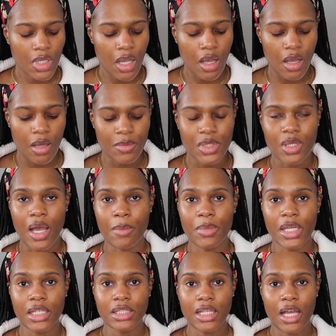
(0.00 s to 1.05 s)
So I
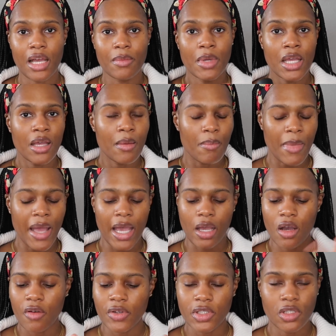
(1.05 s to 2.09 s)
picked up MAC.
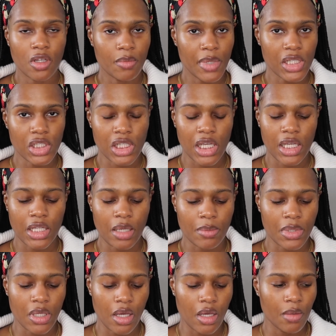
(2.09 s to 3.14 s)
I already know my shade. I'm
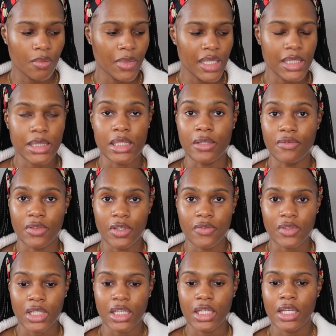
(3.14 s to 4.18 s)

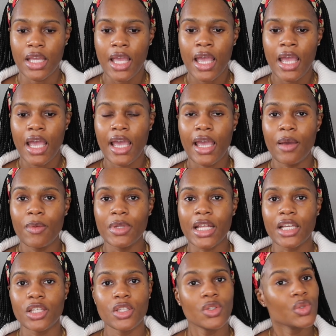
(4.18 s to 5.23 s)
NC50. And when
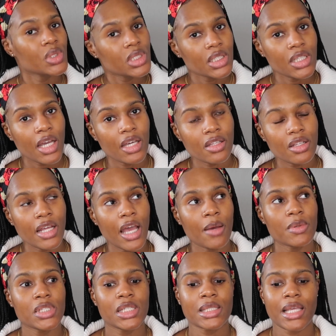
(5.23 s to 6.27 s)
I used it the other day, I
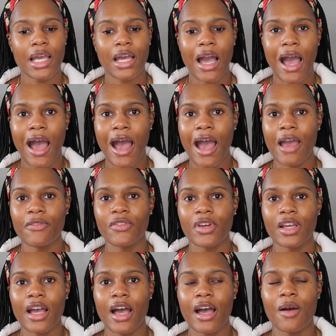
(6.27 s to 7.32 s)
was just like, I
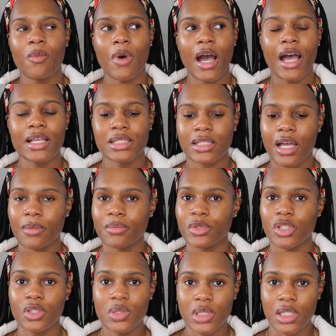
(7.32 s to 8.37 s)
forgot why I stopped
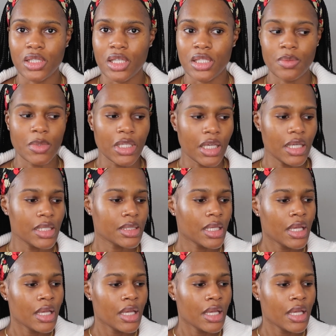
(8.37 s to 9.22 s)
using this, because